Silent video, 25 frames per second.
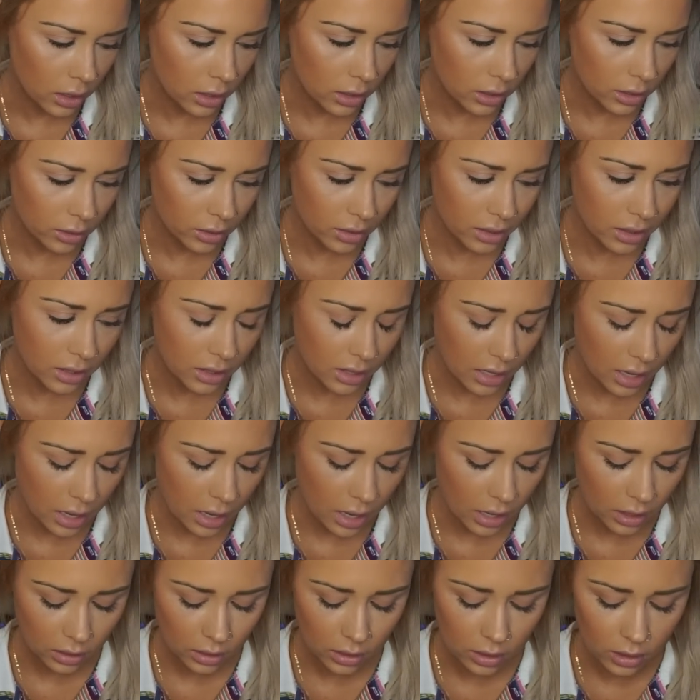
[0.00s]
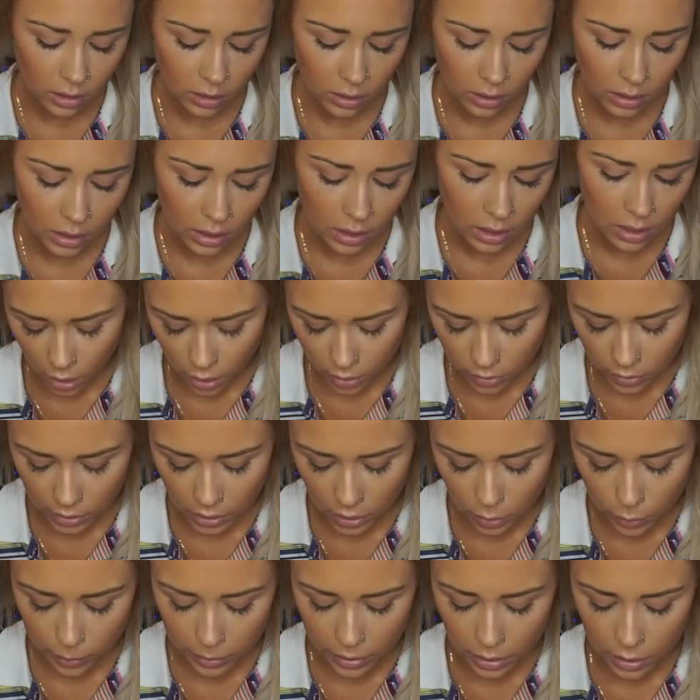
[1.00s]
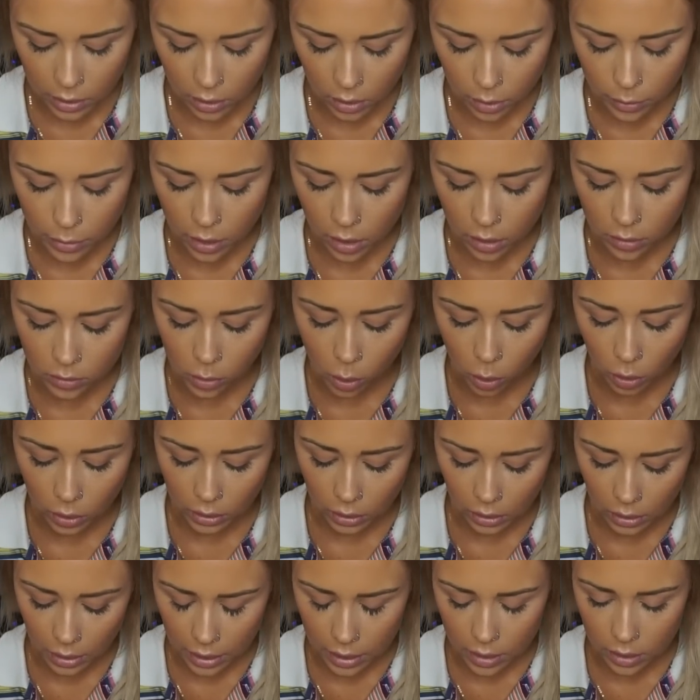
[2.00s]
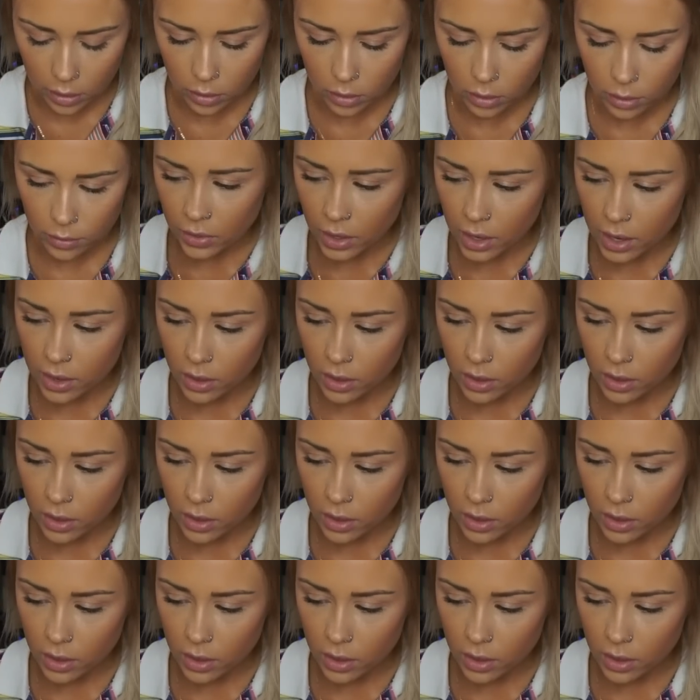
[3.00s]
Because I was going to say, I literally got the email about Rolling Loud